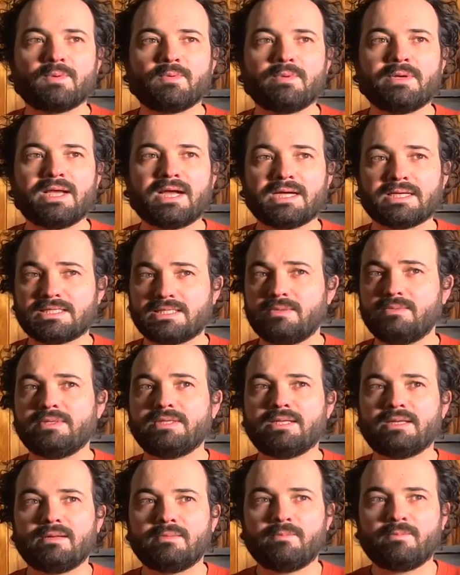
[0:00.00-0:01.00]
But we actually
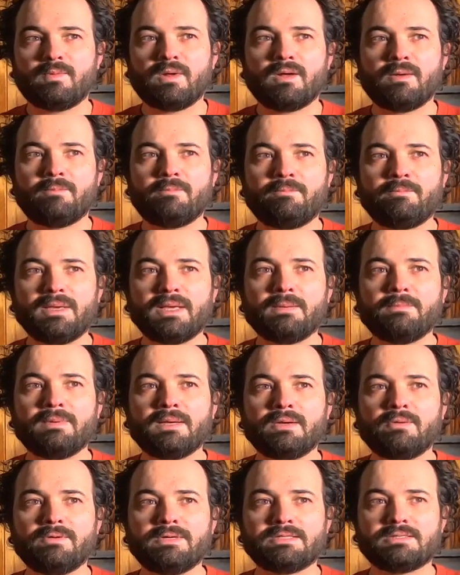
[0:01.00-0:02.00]
we did a, a big
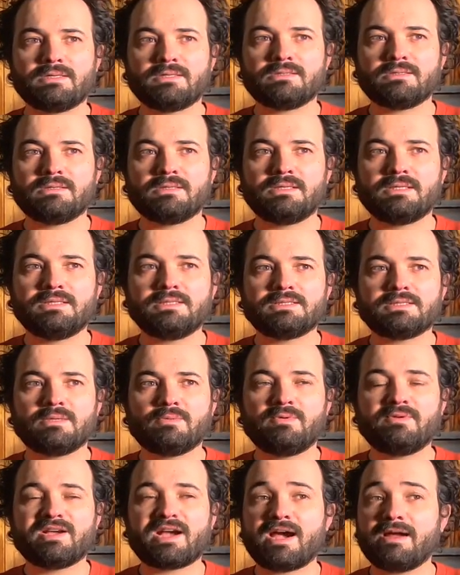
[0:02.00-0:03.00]
big research on yeast
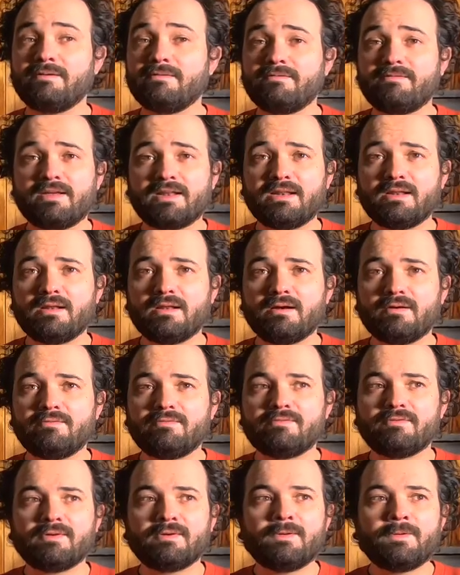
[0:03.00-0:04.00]
and we kind of fell in
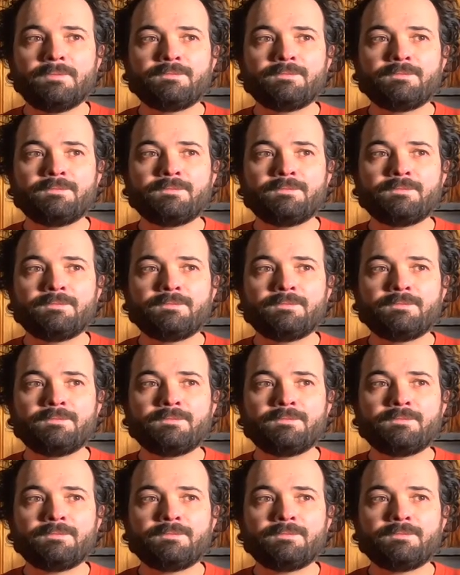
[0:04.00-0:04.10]
love